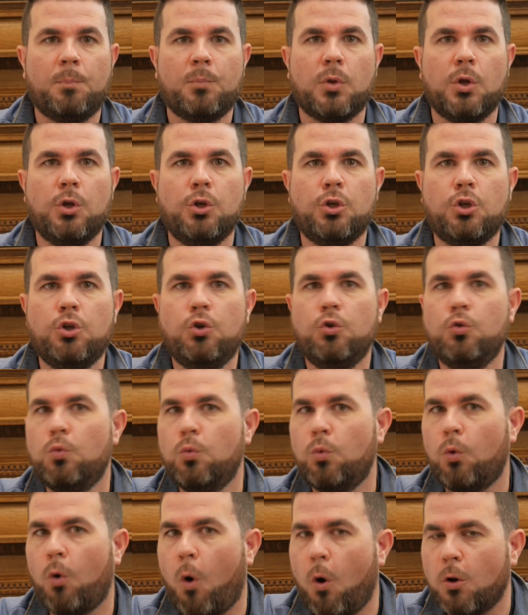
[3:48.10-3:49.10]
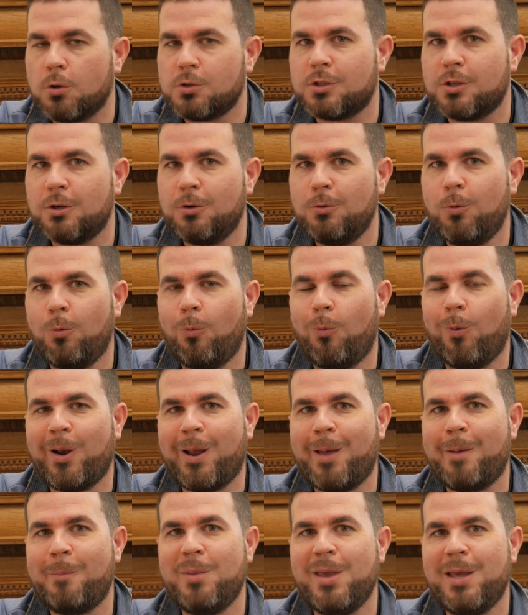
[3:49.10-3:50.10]
you also want
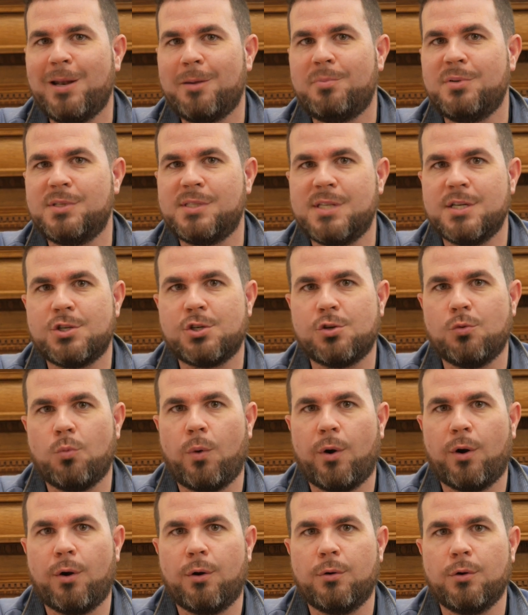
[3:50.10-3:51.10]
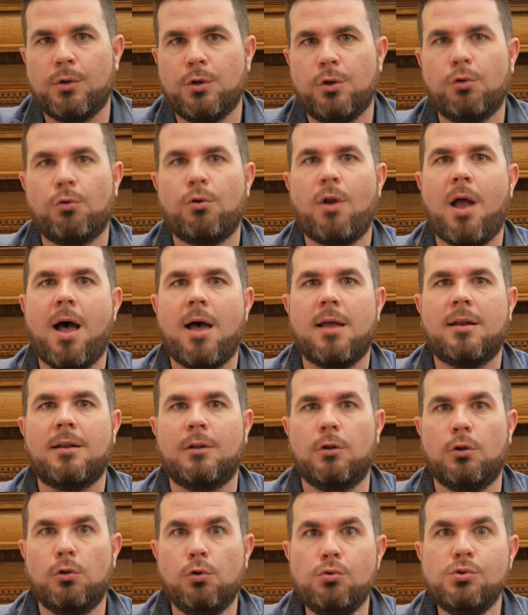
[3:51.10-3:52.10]
to be in a position where you're not
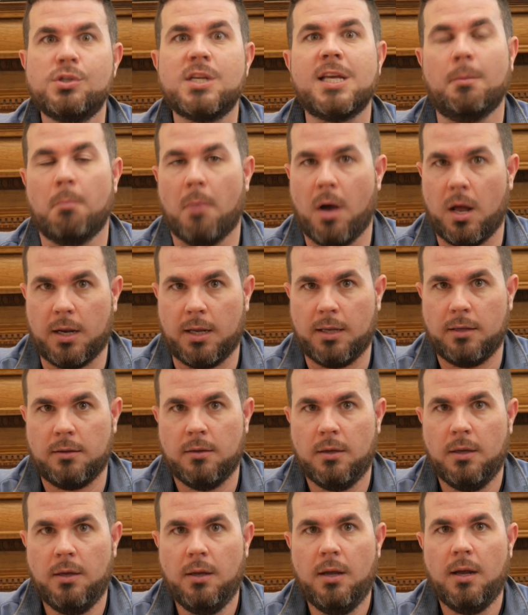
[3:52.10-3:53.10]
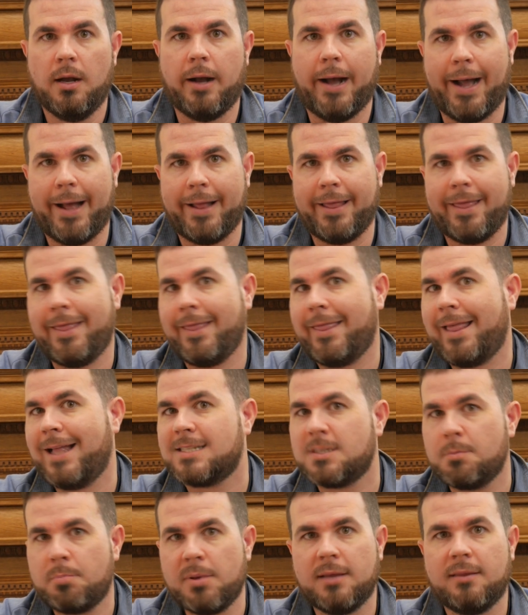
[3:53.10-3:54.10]
losing money.
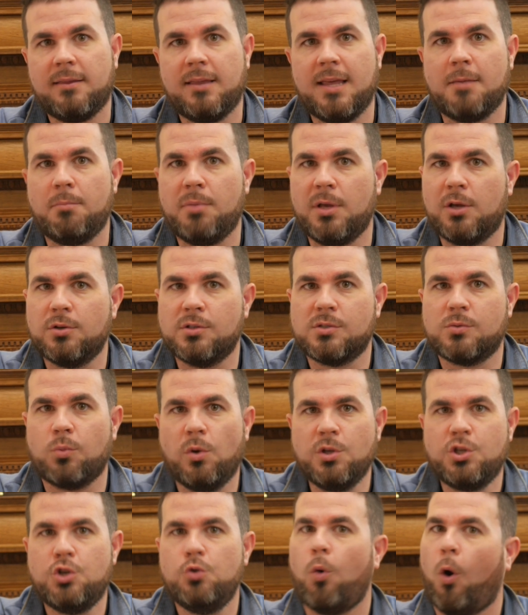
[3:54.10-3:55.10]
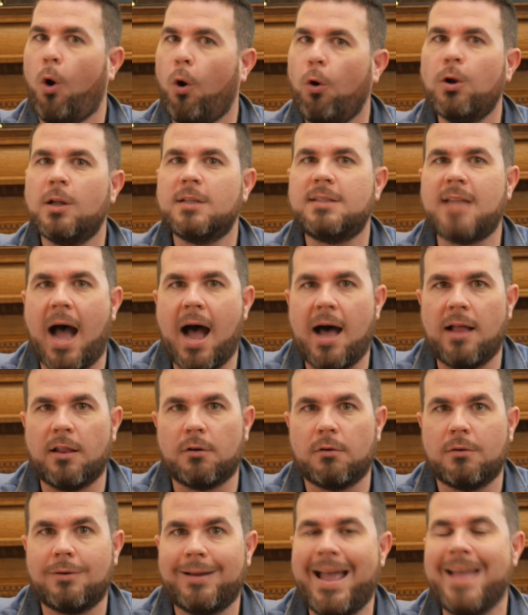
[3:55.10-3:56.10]
That's a big thing, because once you earn a
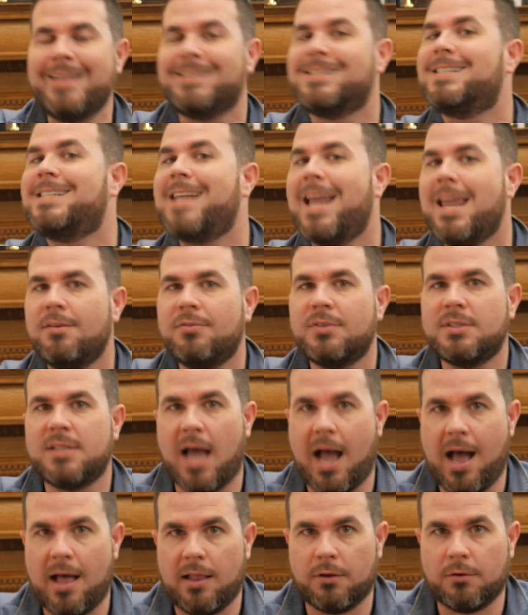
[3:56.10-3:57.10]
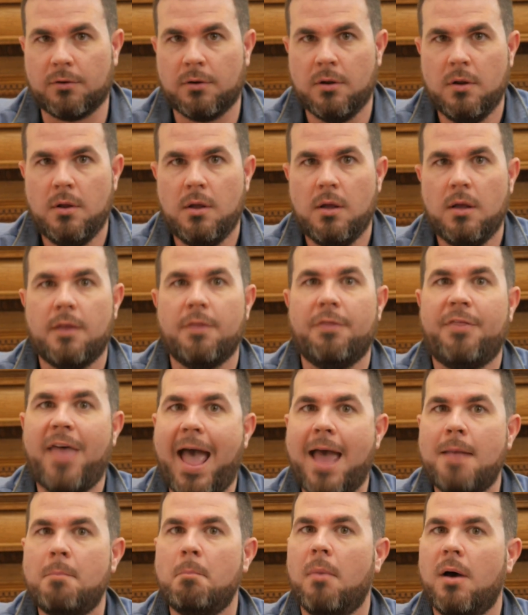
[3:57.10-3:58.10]
dollar and save a dollar,
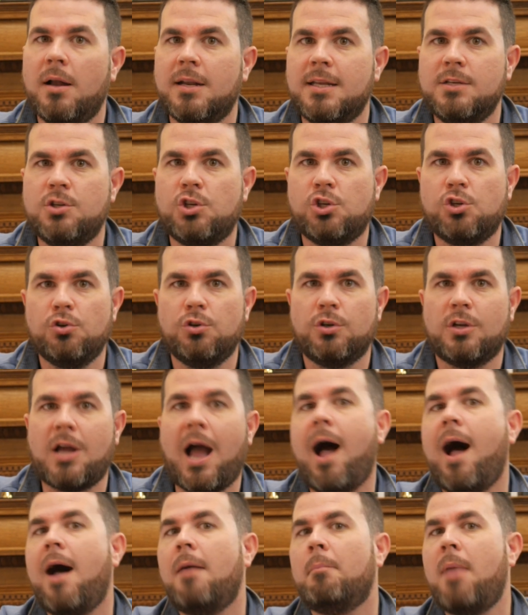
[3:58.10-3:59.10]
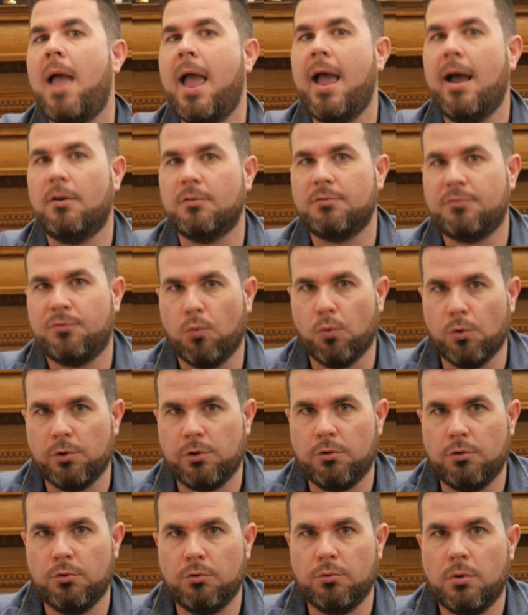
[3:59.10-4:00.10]
that money should compound for
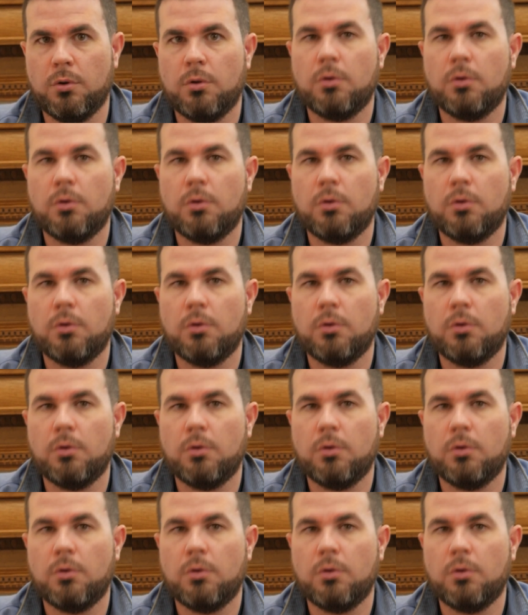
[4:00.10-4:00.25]
you